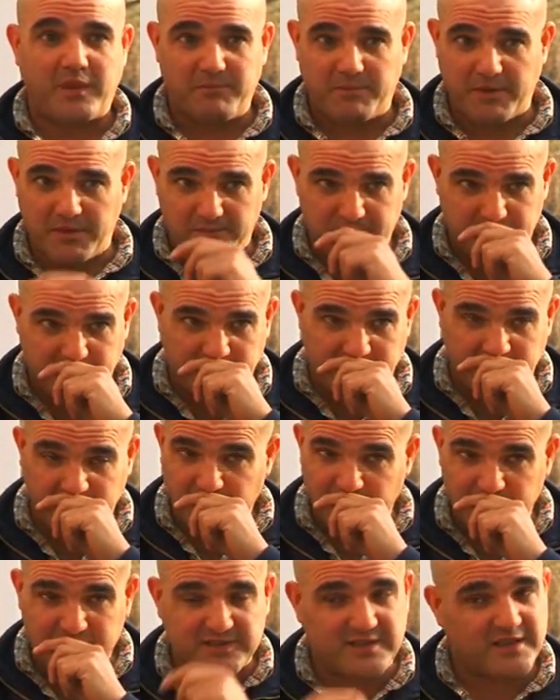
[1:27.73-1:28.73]
But Le
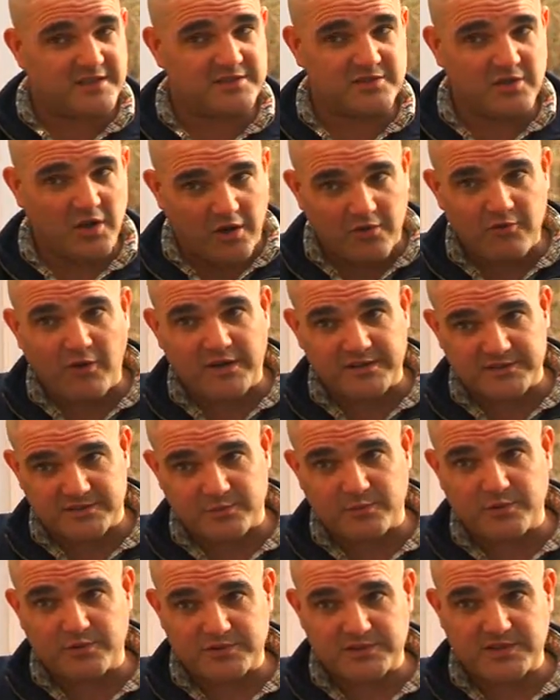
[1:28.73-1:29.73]
Russie is not a runs
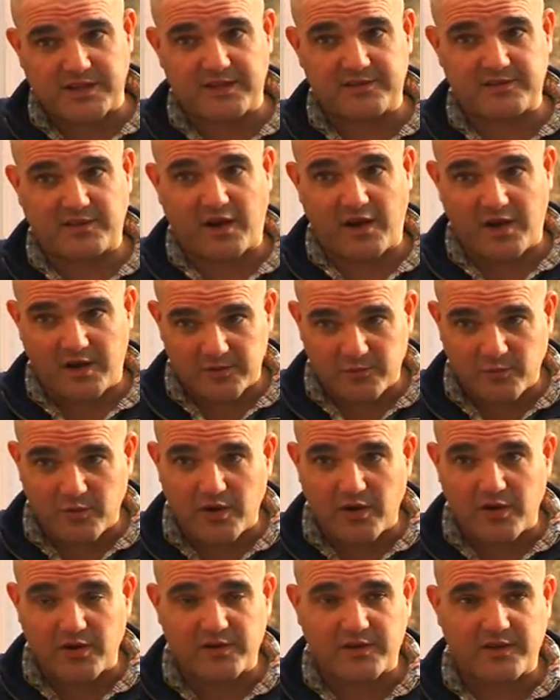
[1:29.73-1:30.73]
water. It's hard
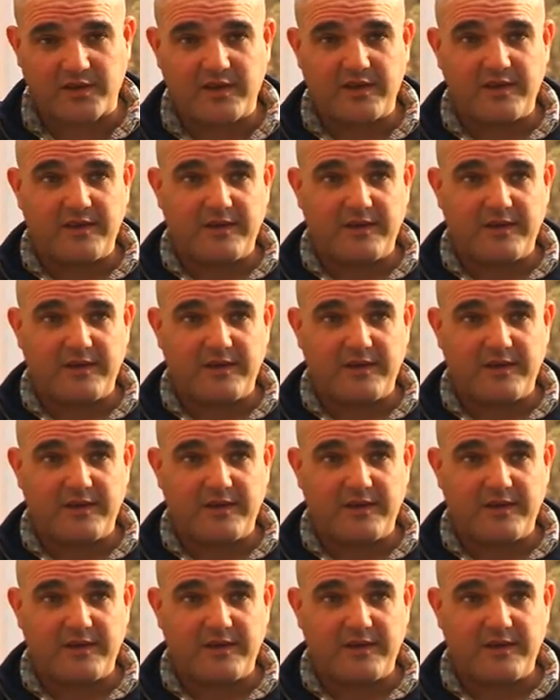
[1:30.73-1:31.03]
work.